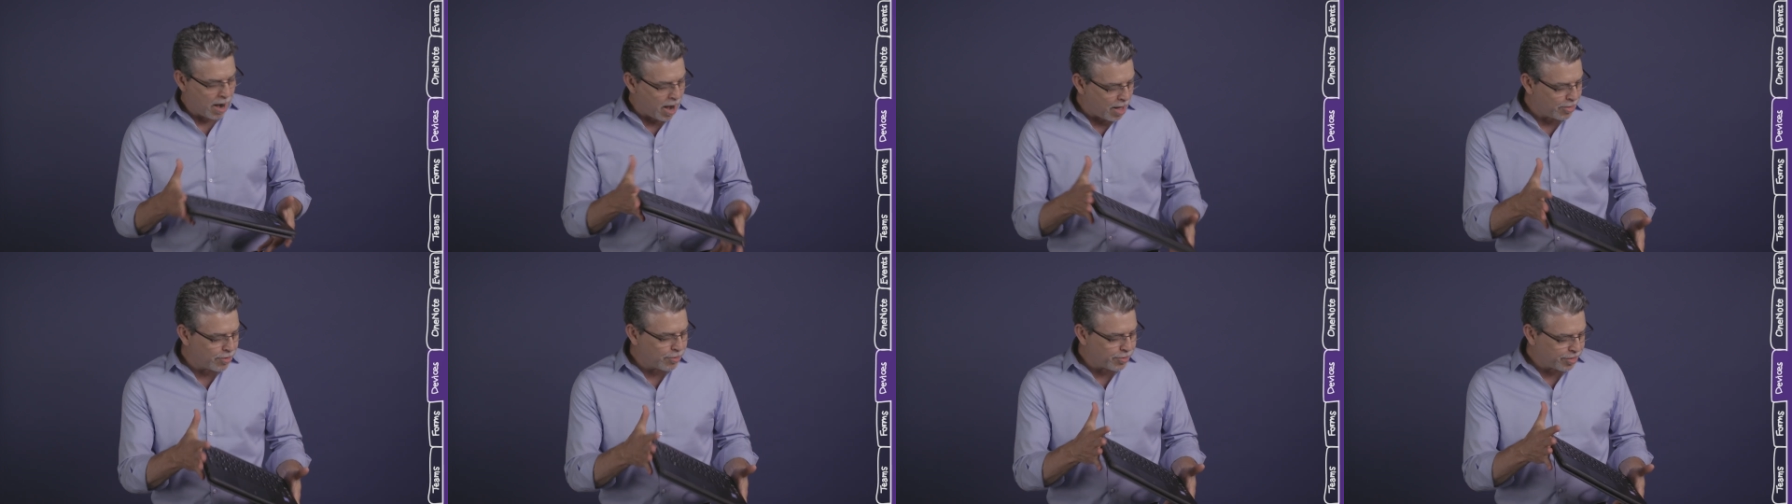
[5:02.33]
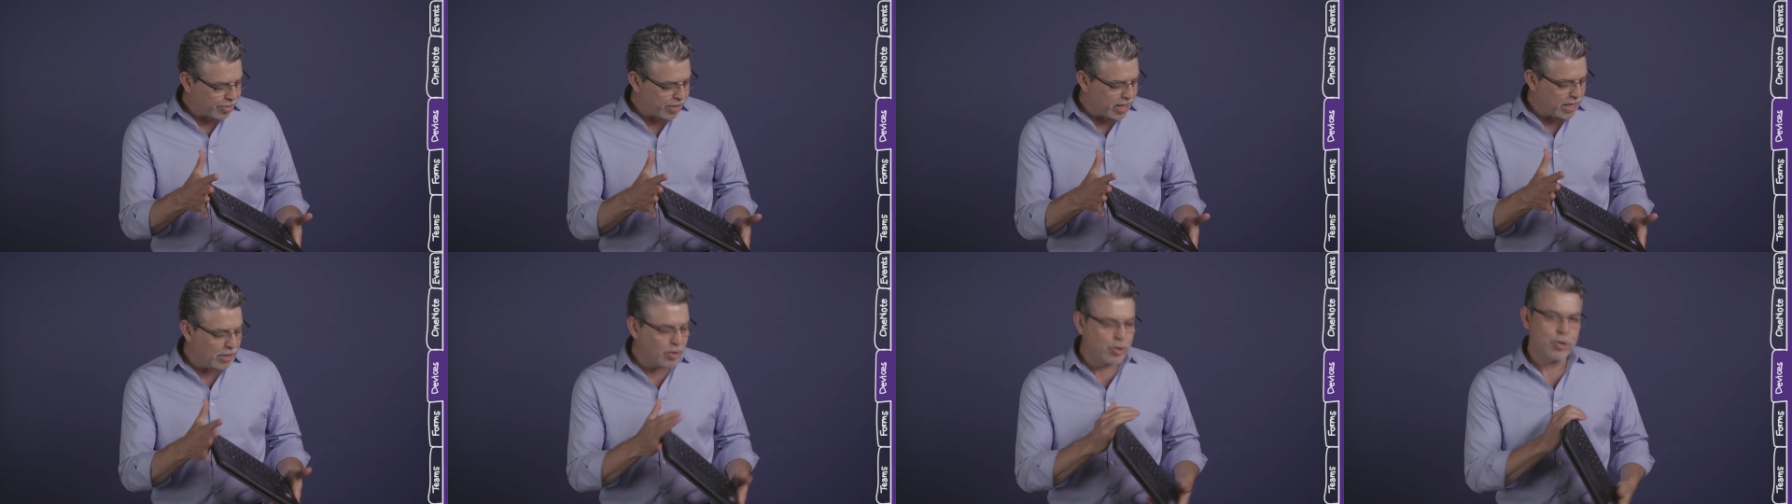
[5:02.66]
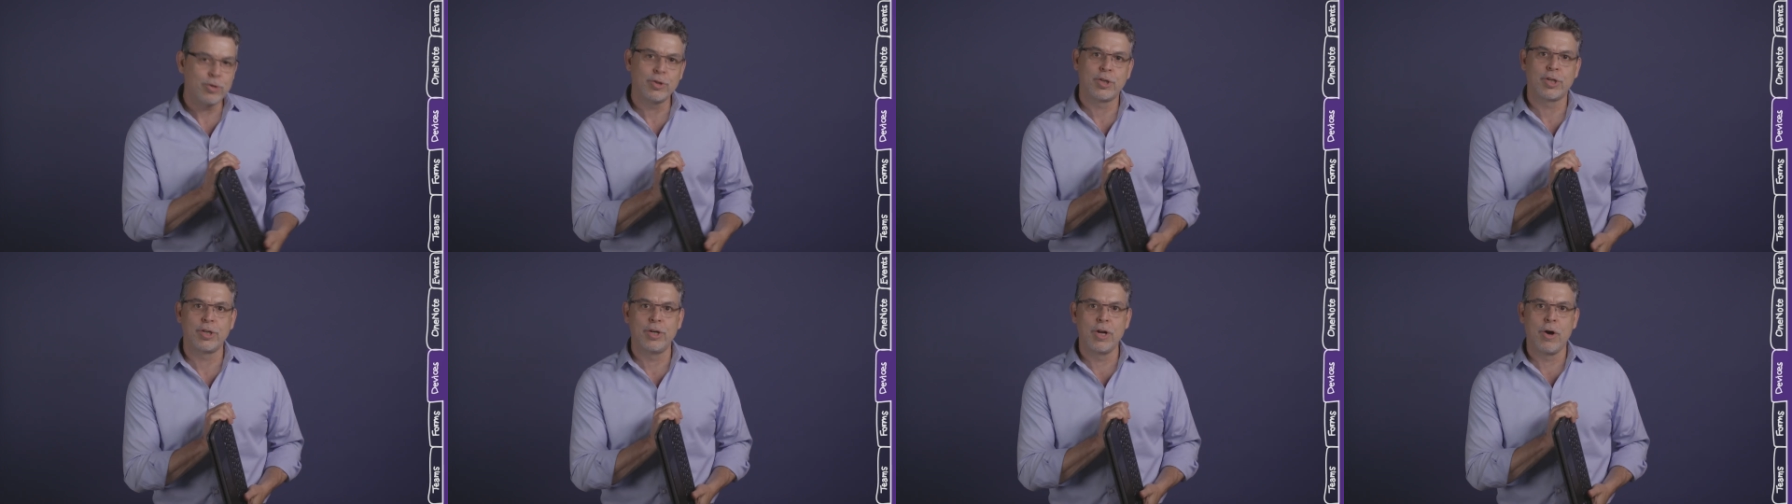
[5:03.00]
Other things
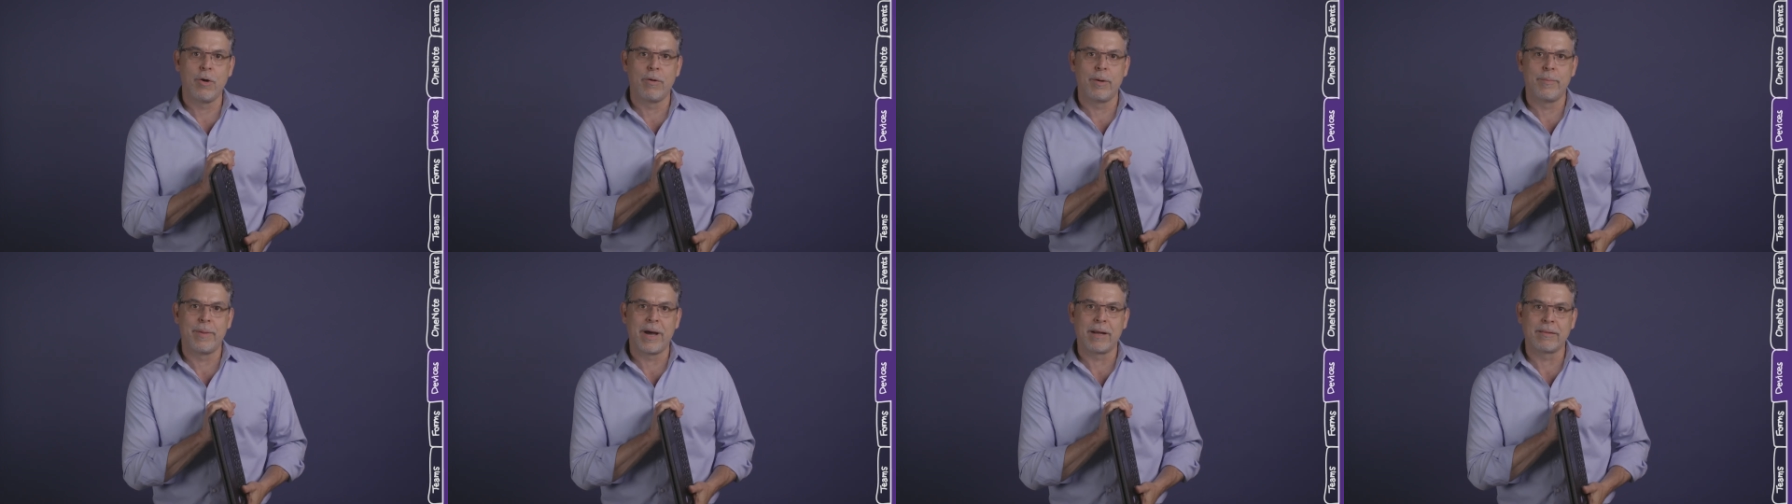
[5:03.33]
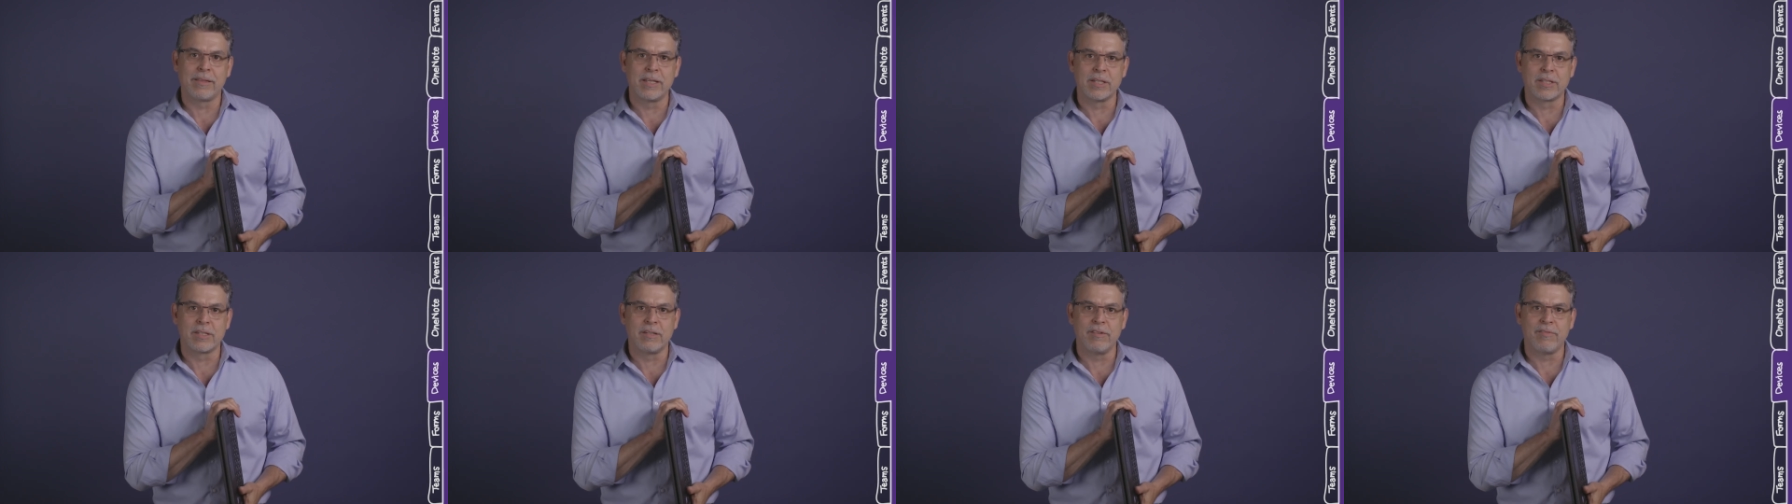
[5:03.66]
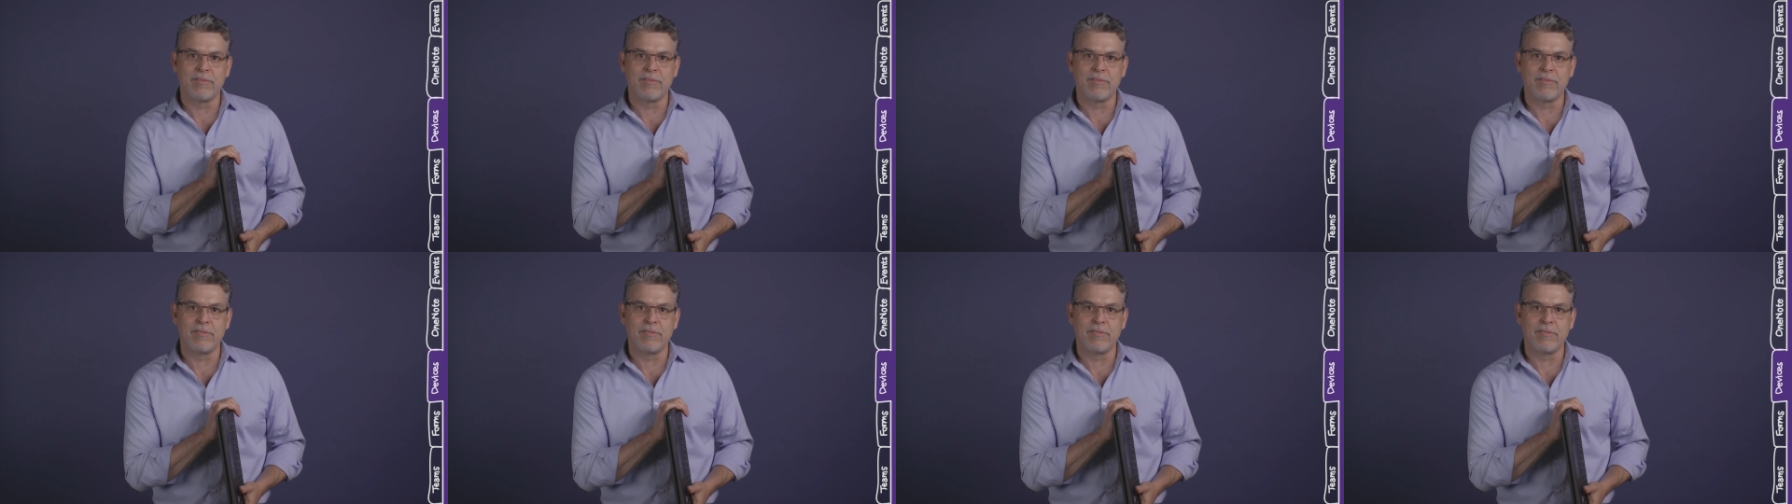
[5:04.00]
you should know about this